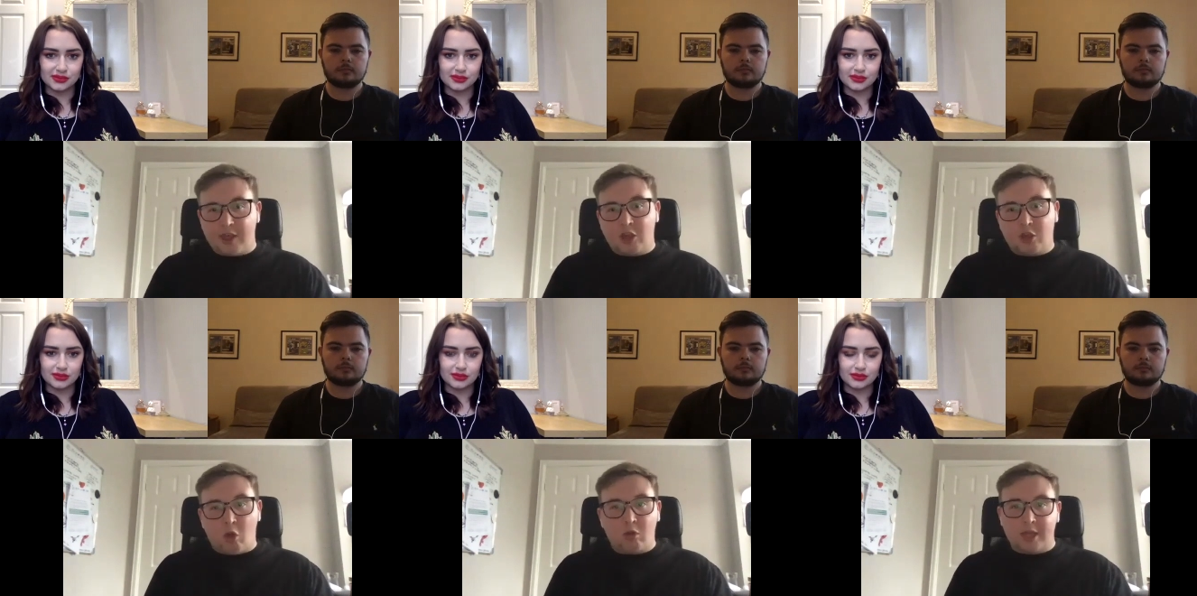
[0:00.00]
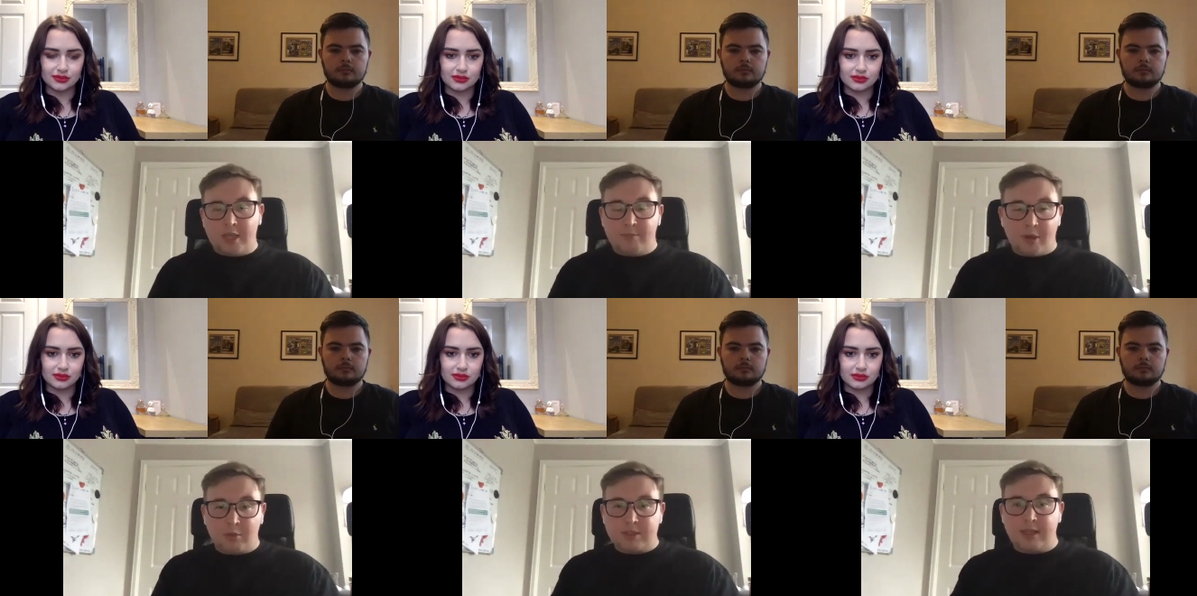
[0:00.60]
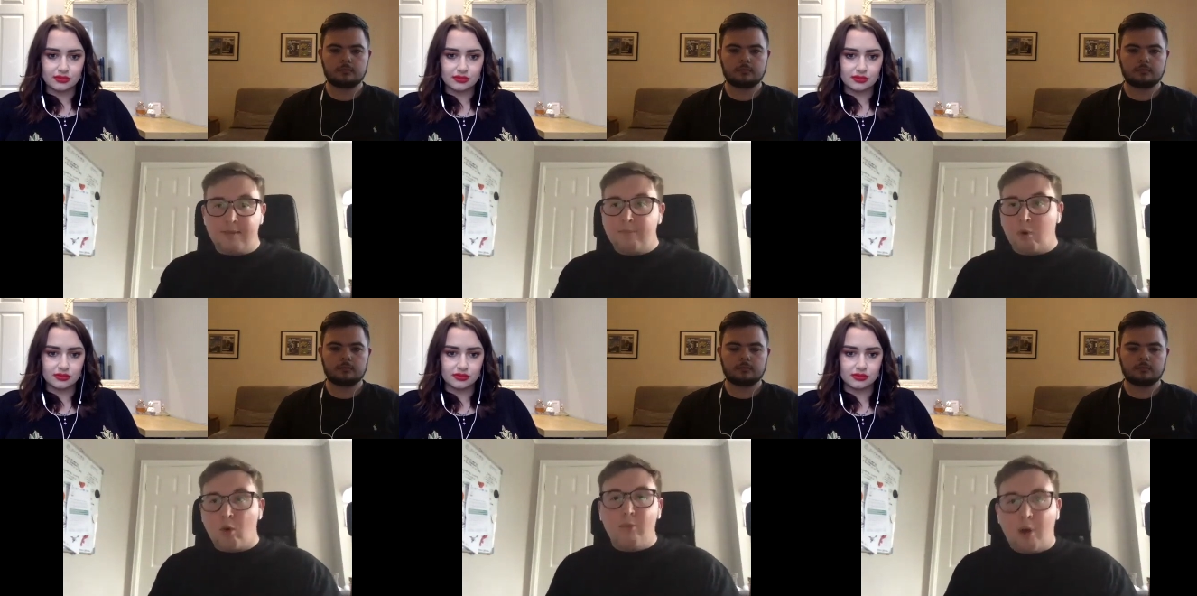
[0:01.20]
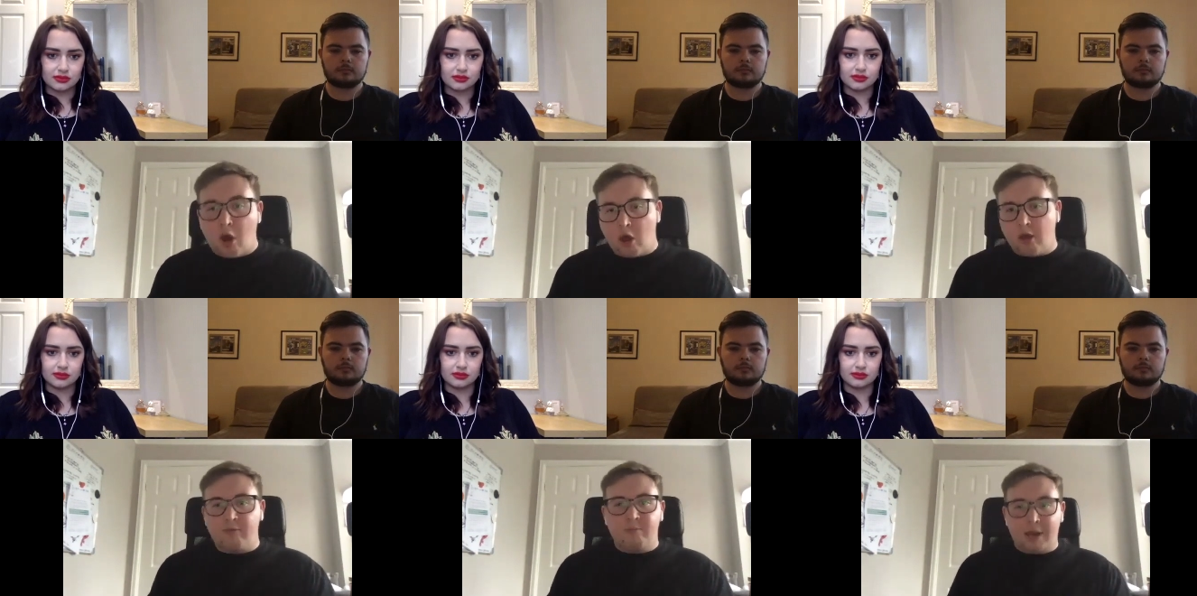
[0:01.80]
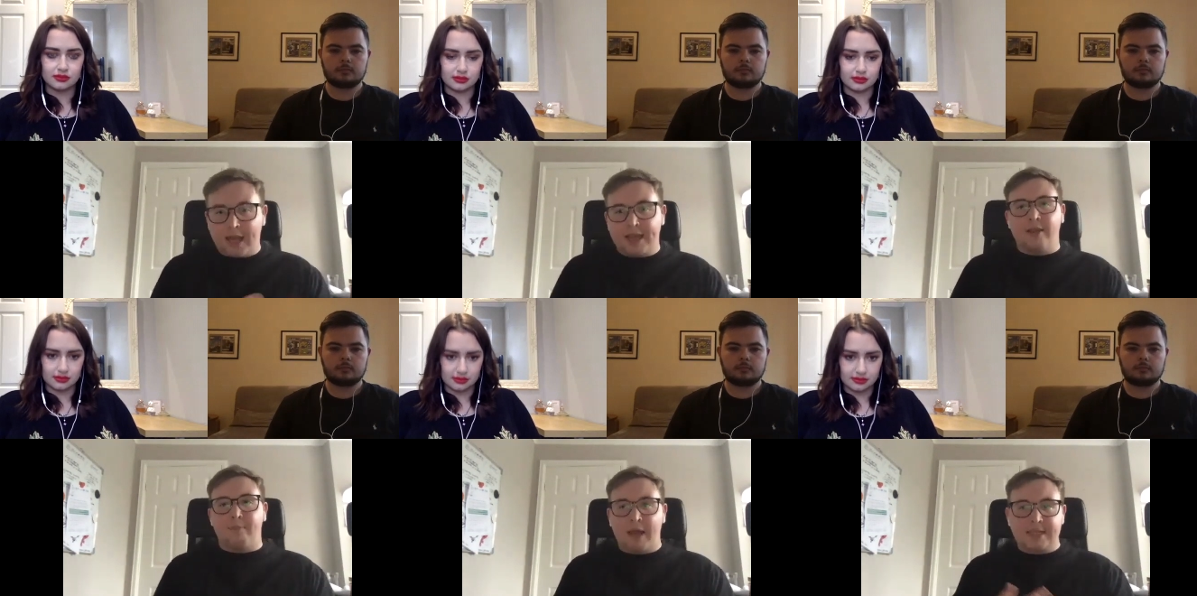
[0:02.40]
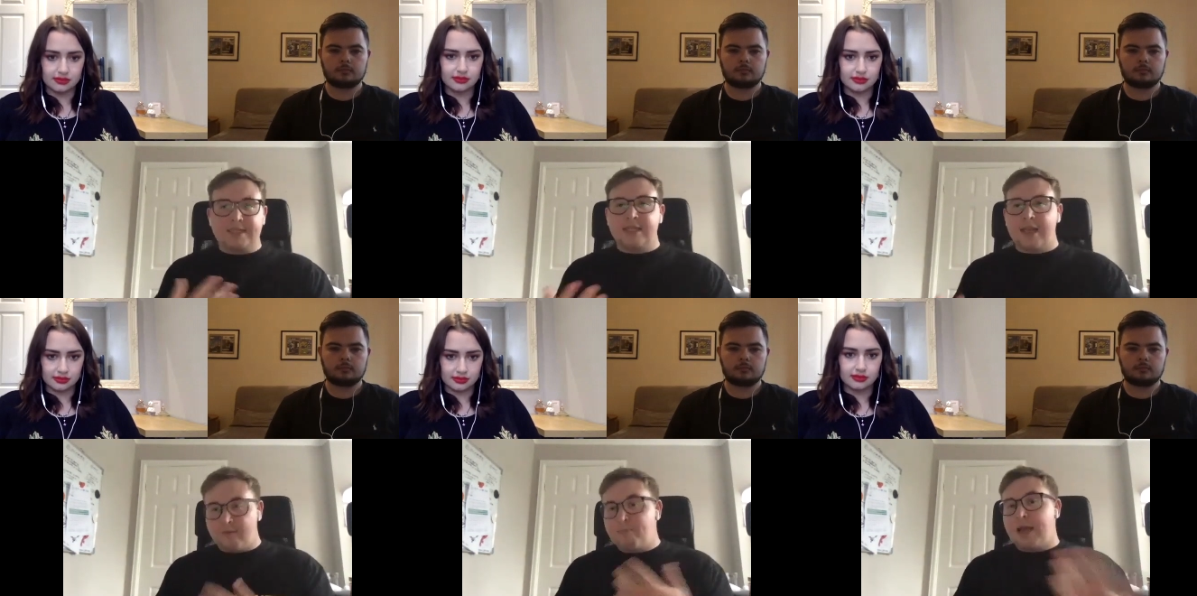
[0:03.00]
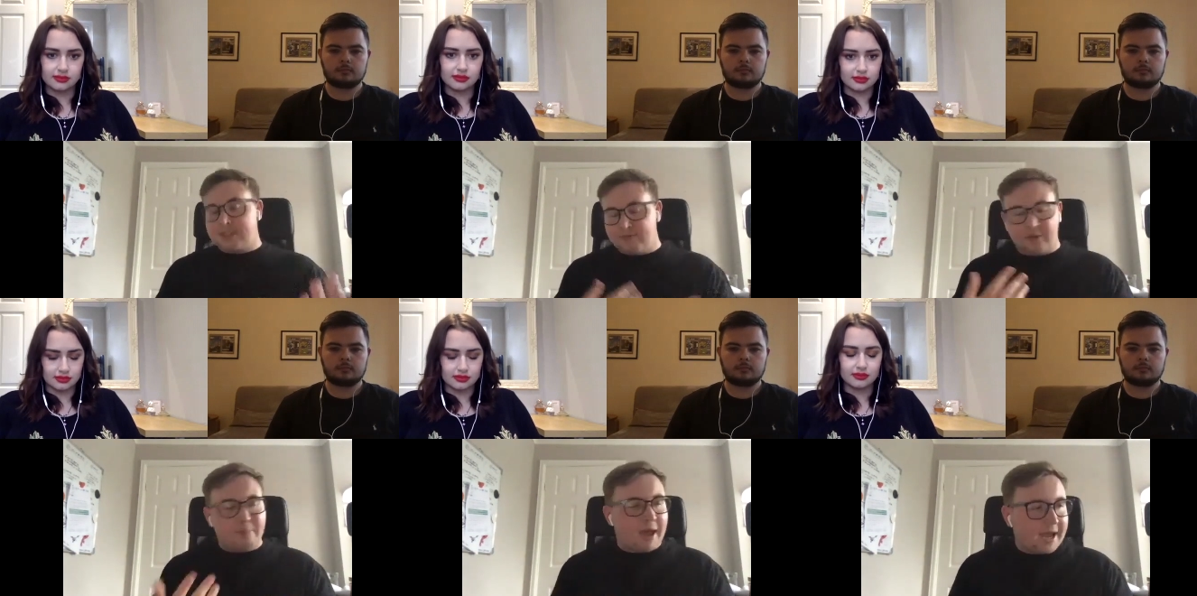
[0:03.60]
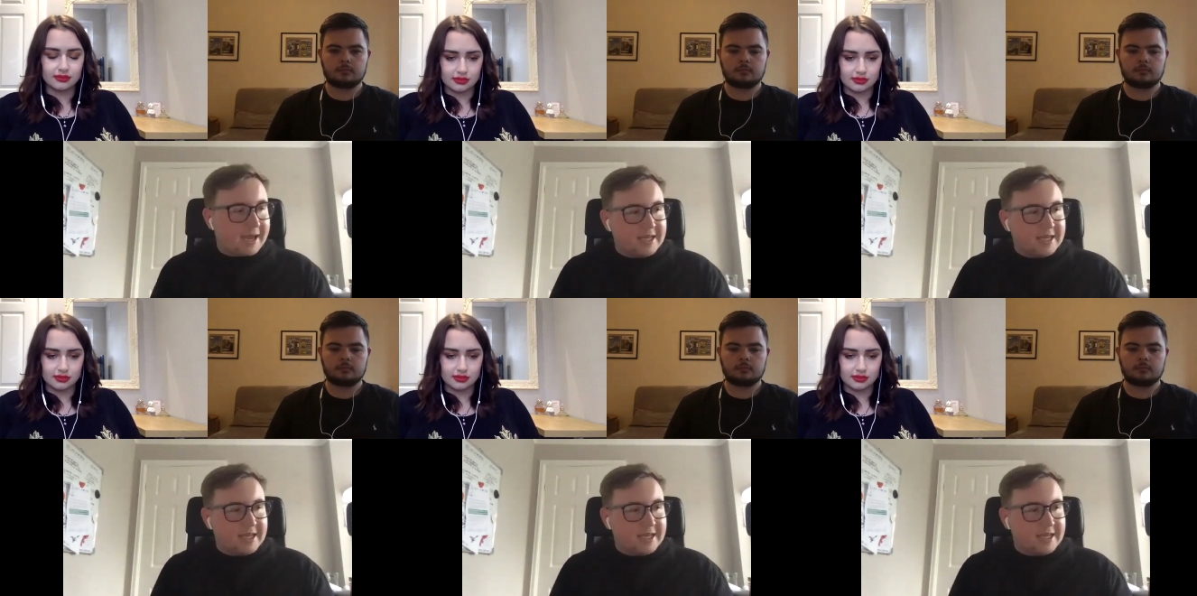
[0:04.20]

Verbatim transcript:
Speaker 1: a goalkeeper was an important part of playing the passing passes in the back,